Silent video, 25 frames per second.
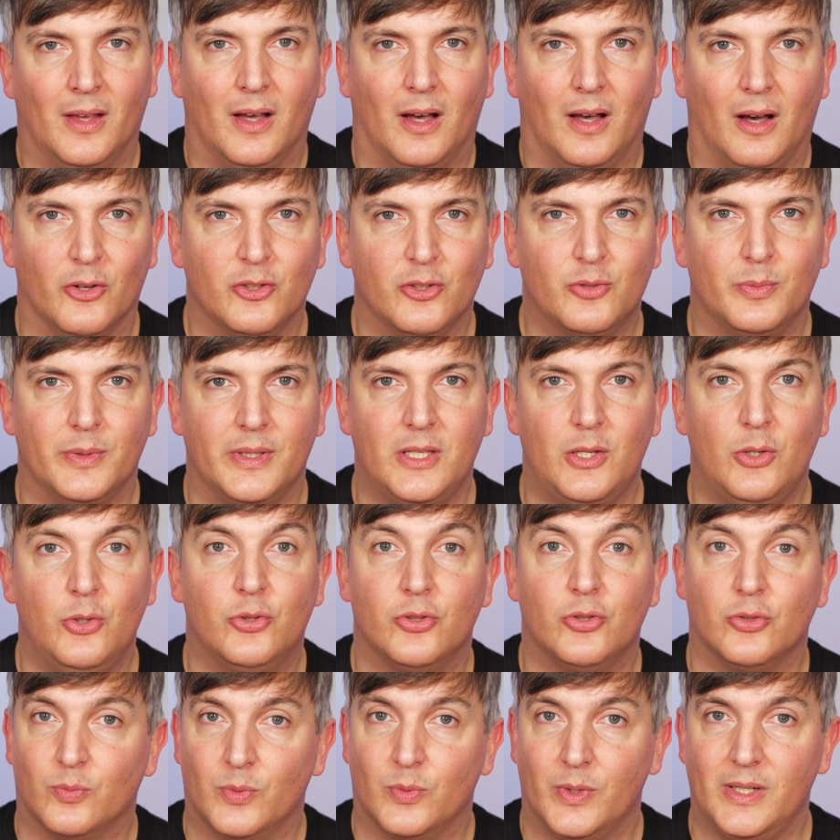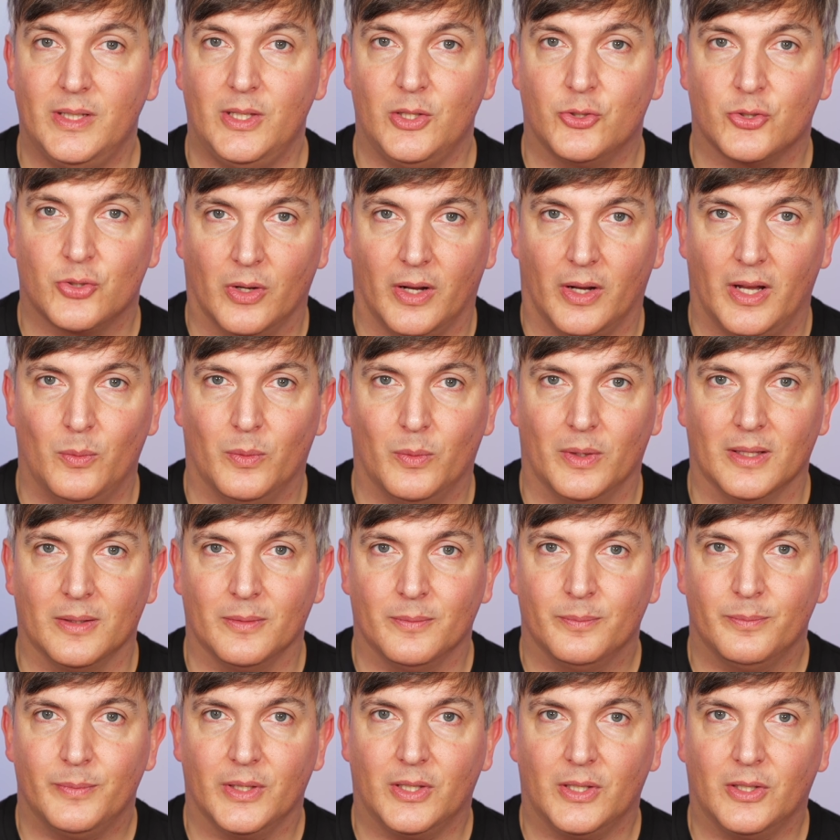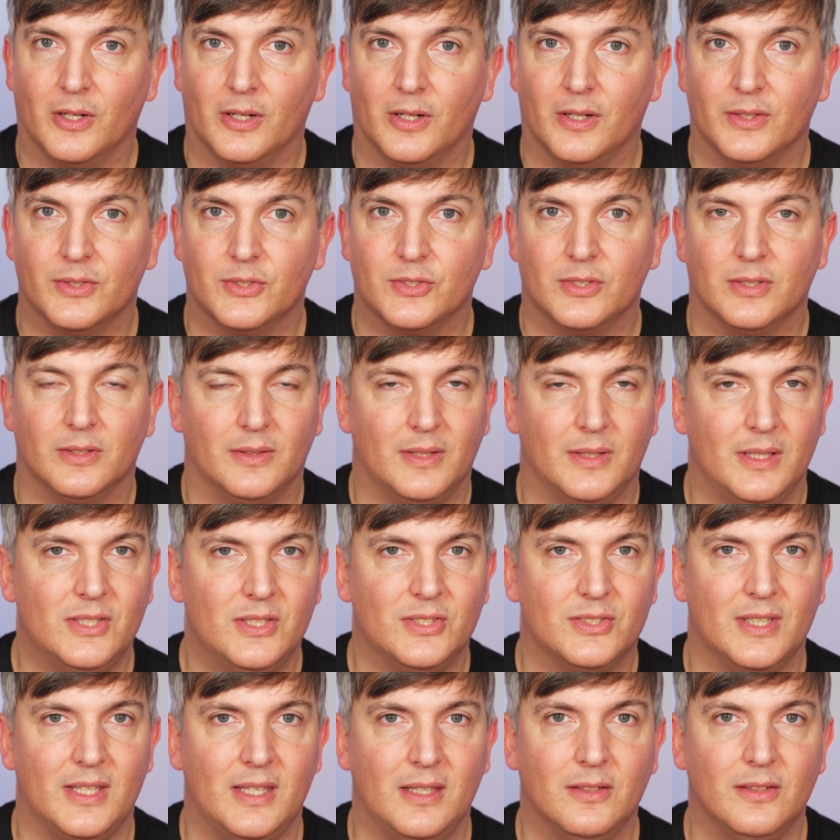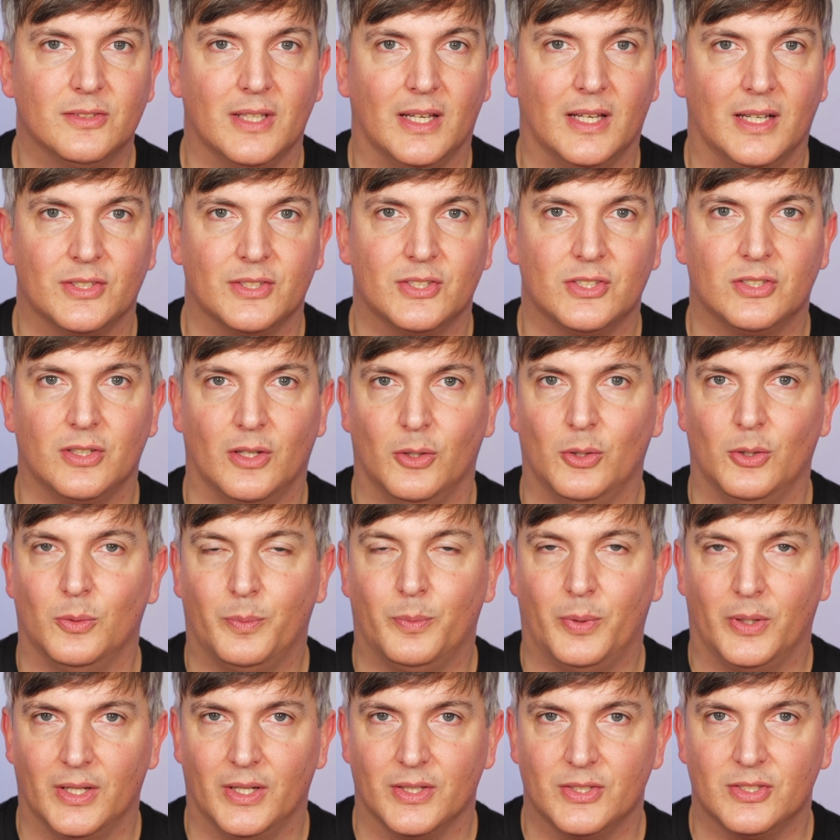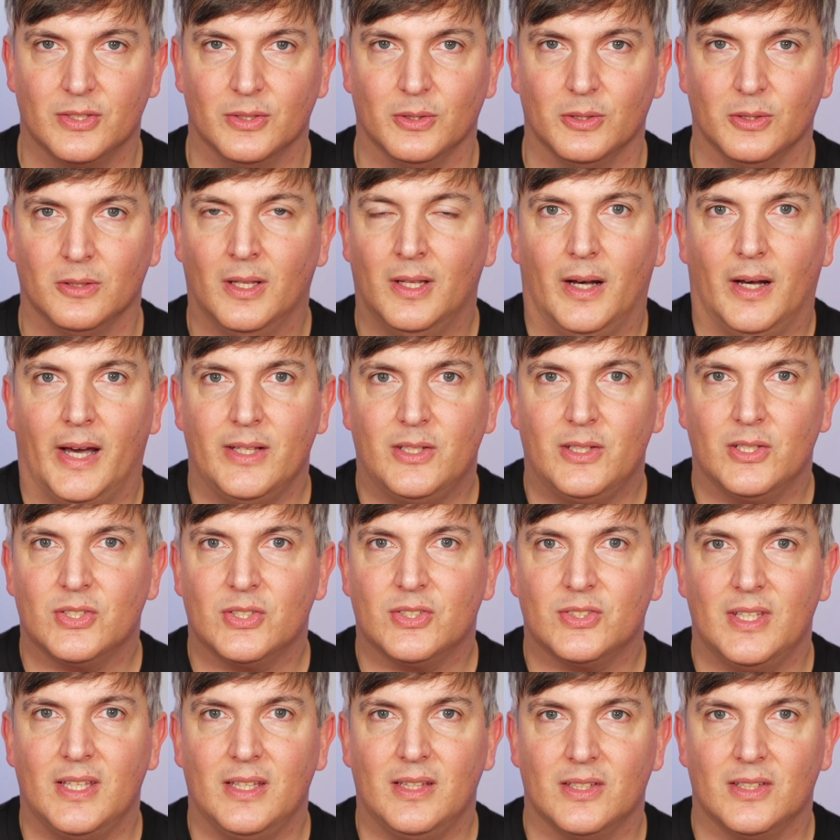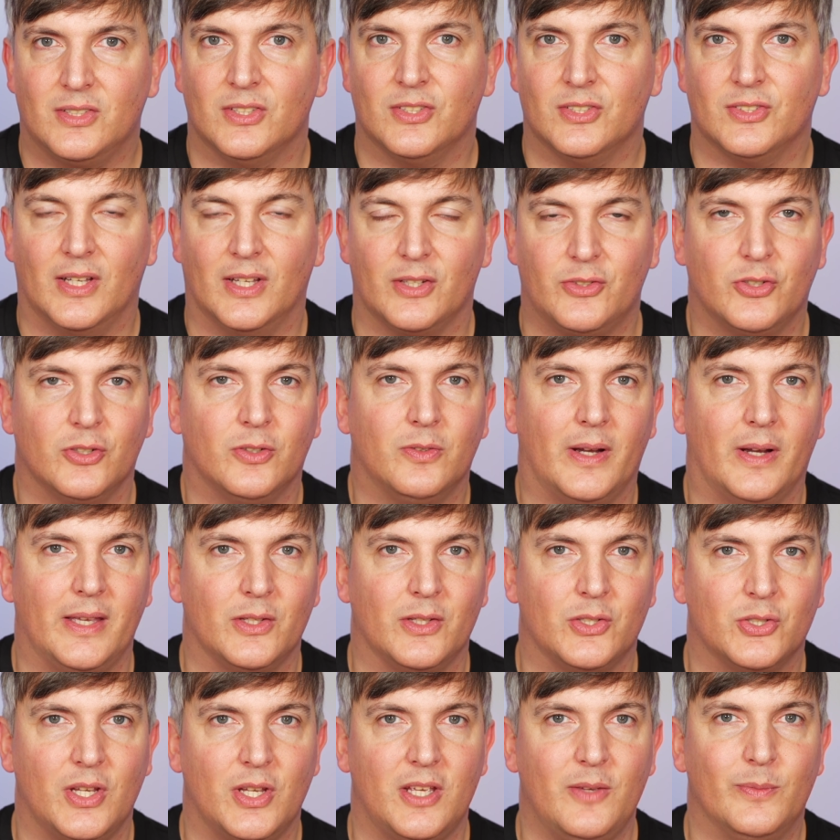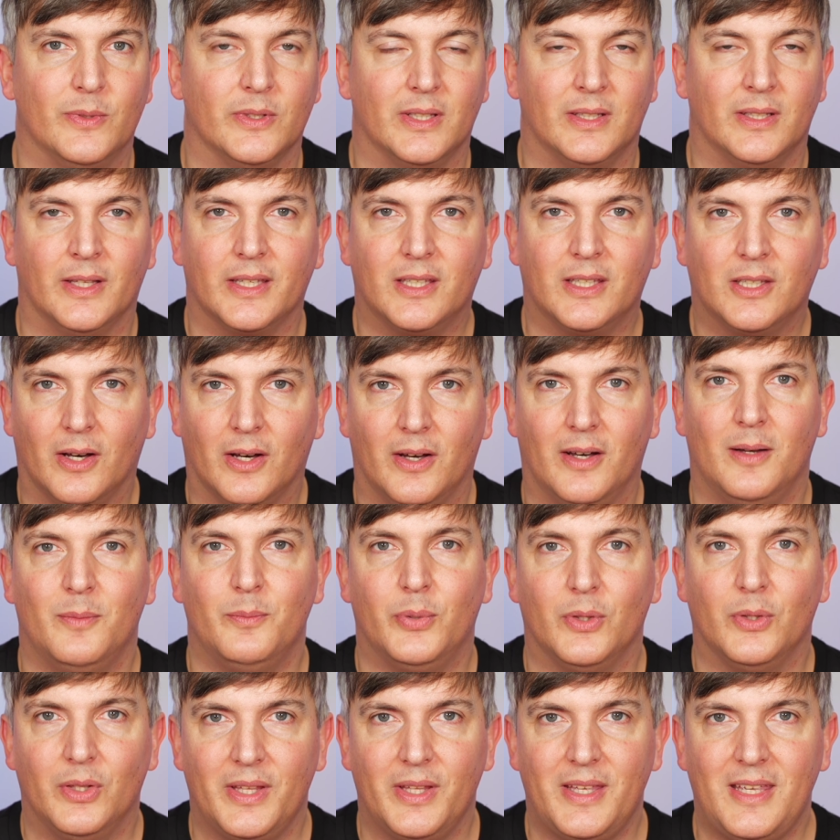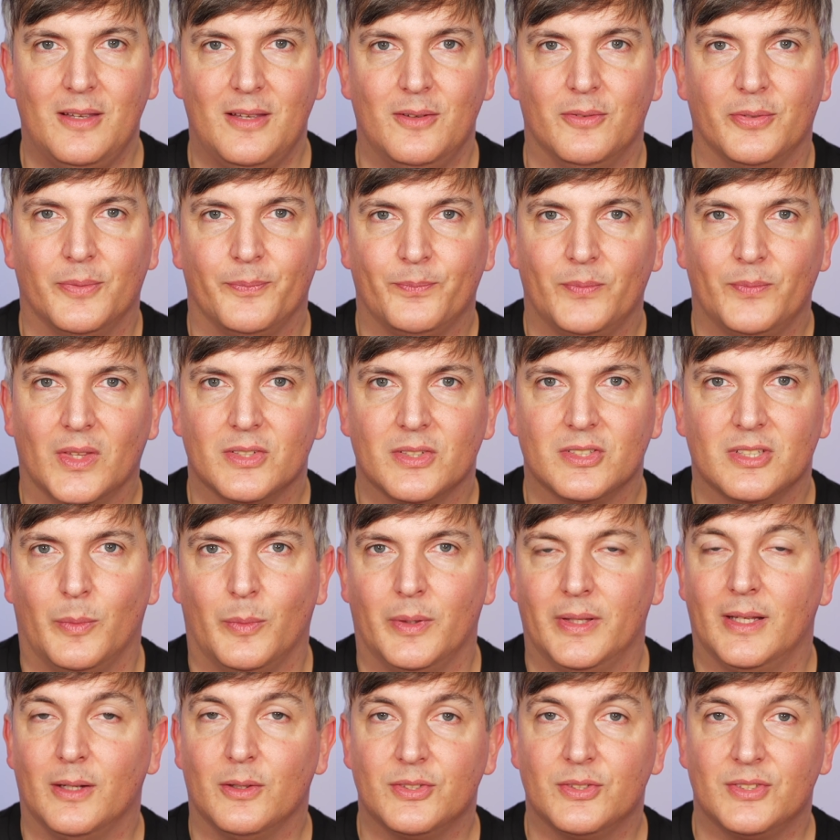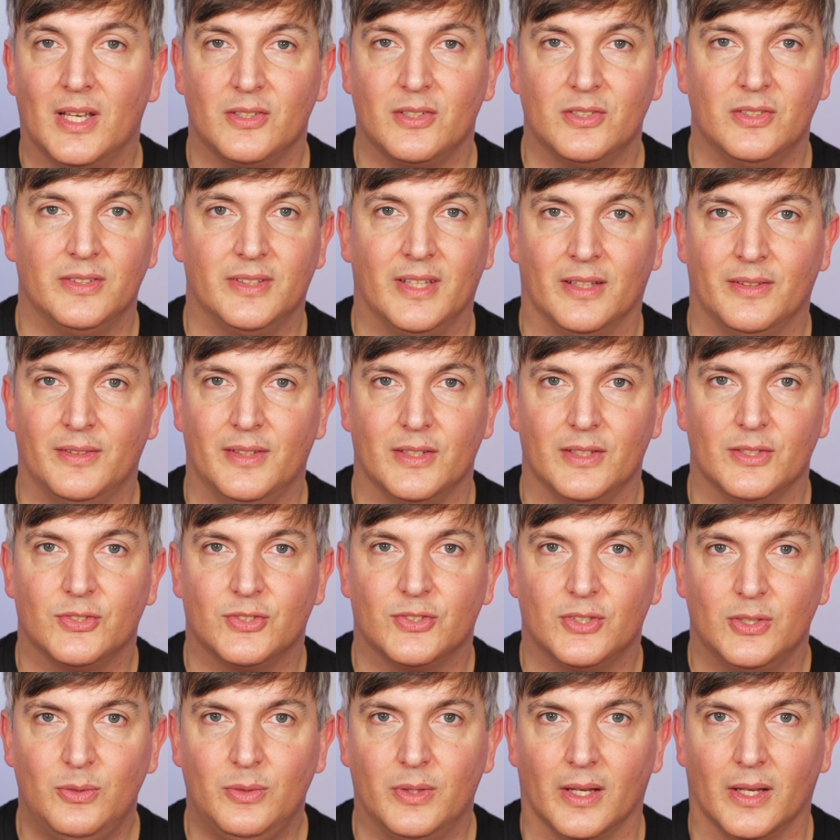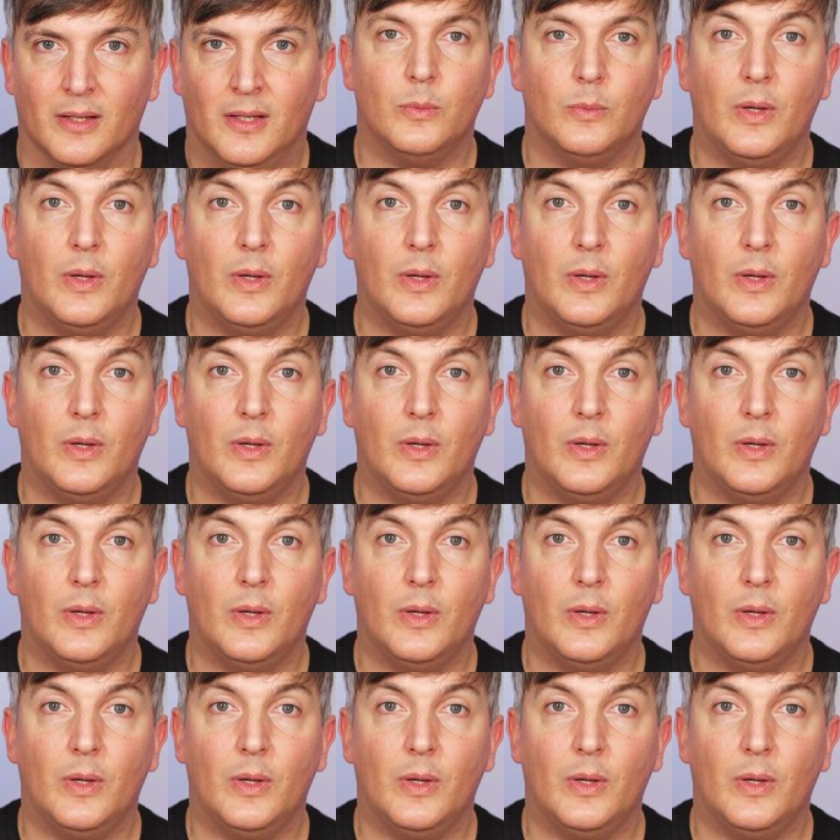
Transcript: Ultimately, you should really try one, because these things are so personal. I just think this is such a great achievement, and I can't believe someone else hasn't done this sooner.